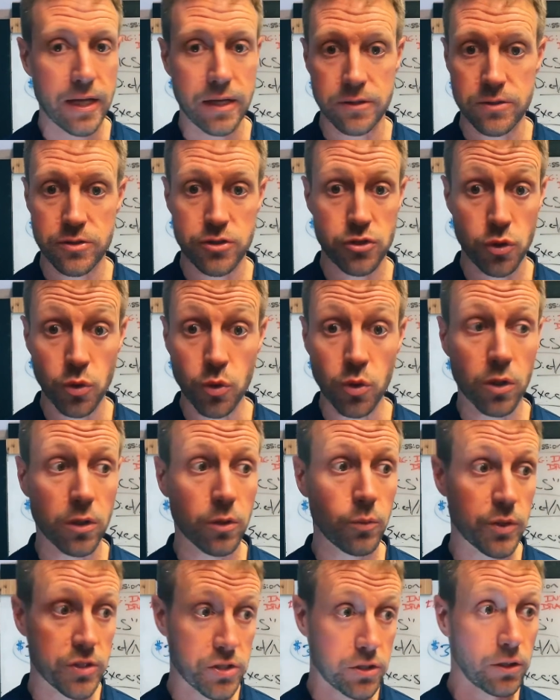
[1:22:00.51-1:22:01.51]
school
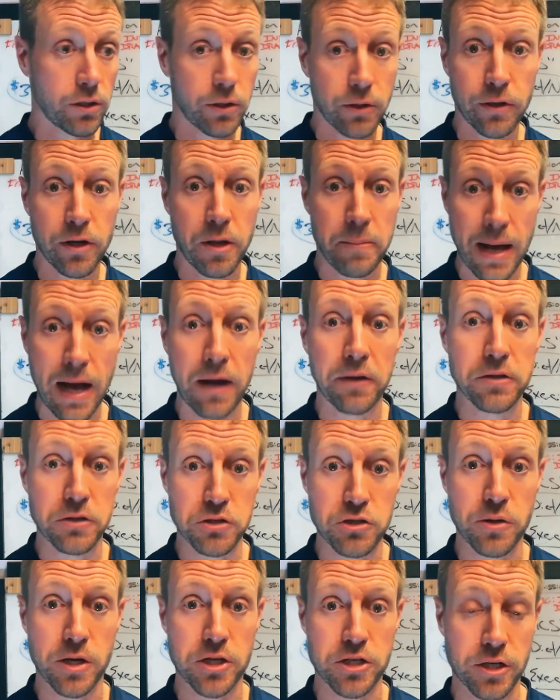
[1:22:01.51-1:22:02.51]
was learn about
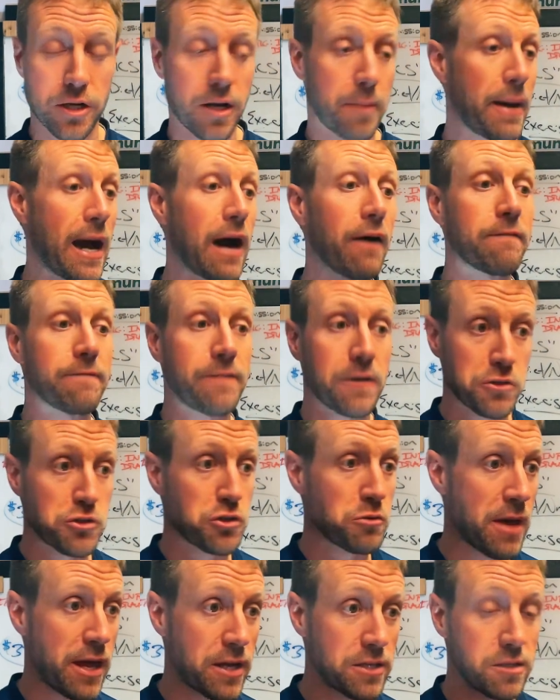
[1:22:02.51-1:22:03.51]
nutrition, about functional
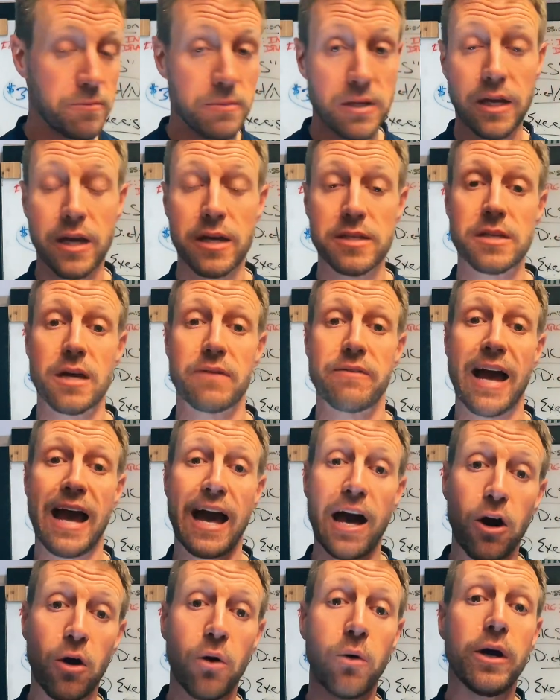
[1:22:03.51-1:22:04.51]
medicine, because of
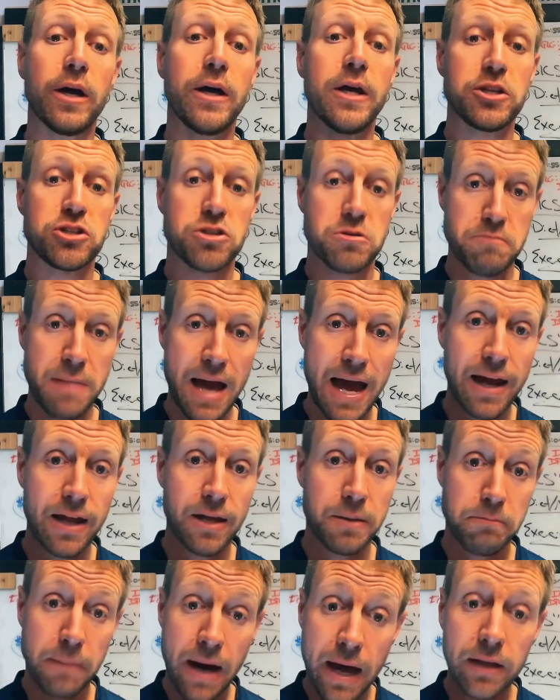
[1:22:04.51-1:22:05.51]
how dramatic
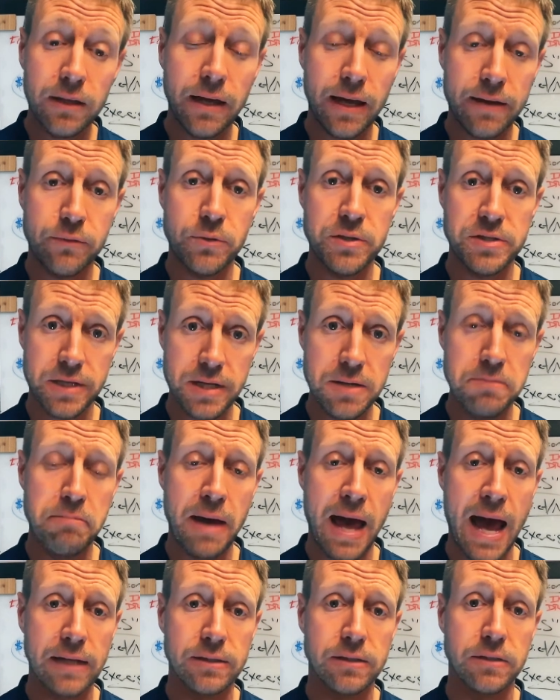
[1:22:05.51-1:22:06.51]
my life was
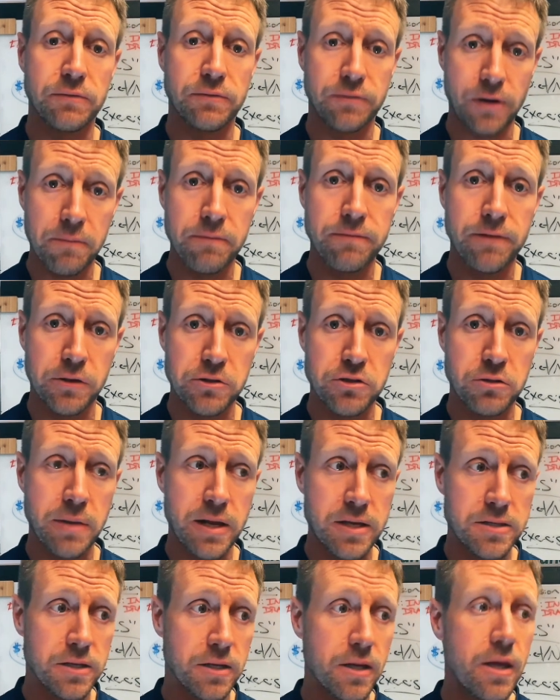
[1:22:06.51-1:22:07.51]
impacted from functional medicine.